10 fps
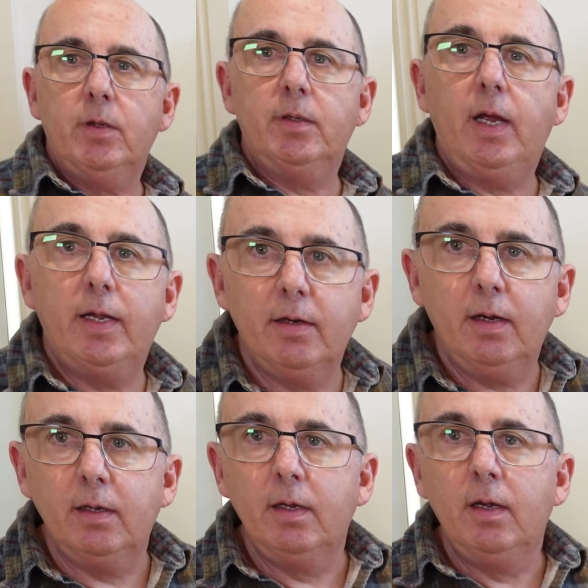And
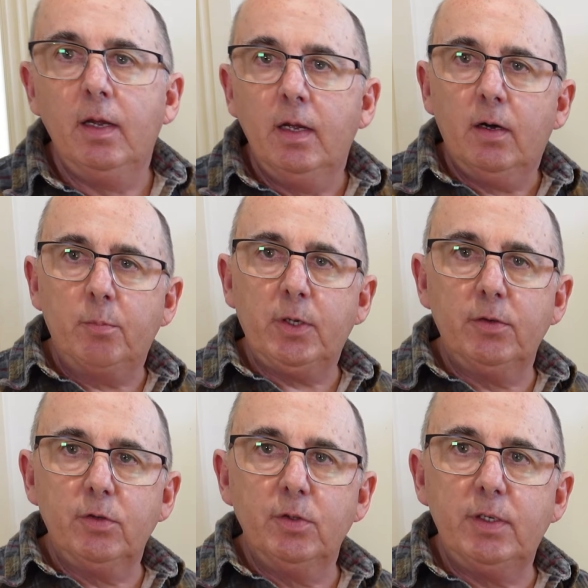I'm going to
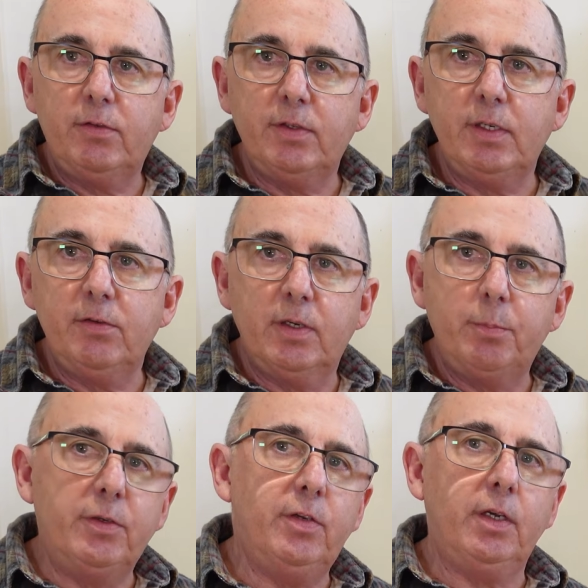do these things in a
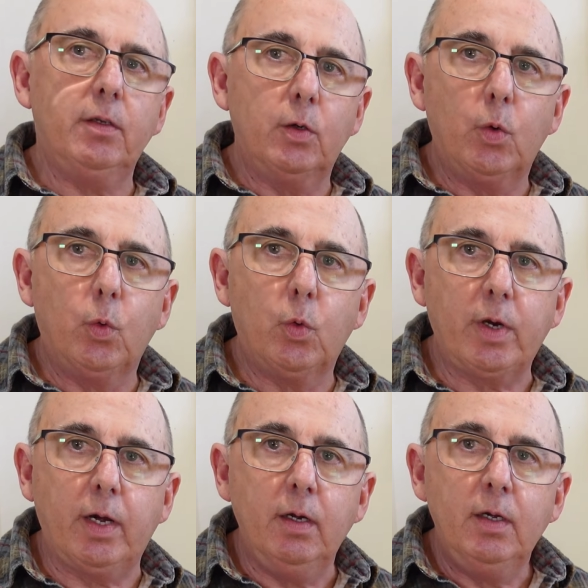particular
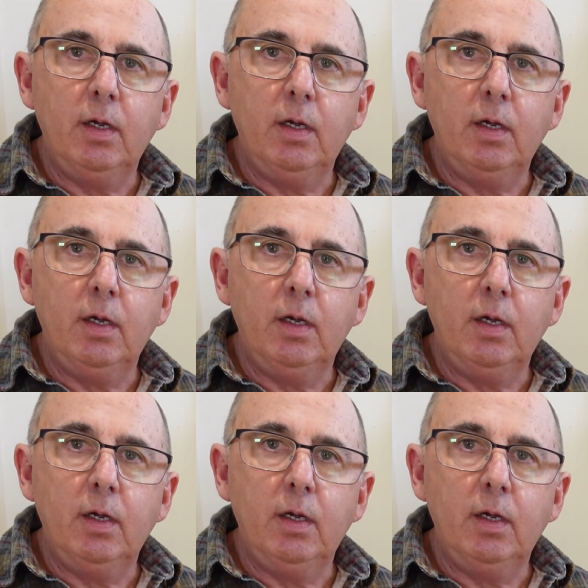order.